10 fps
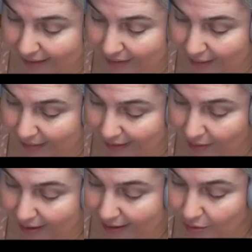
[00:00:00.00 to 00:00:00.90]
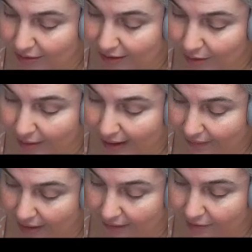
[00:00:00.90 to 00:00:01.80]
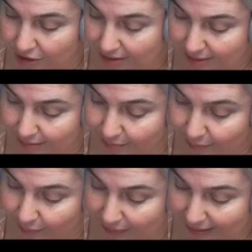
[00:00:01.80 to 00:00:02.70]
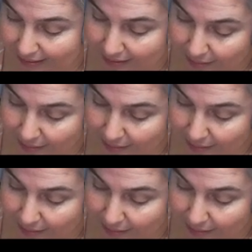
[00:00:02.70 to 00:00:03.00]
then I'm like, okay, you still don't have enough, just get some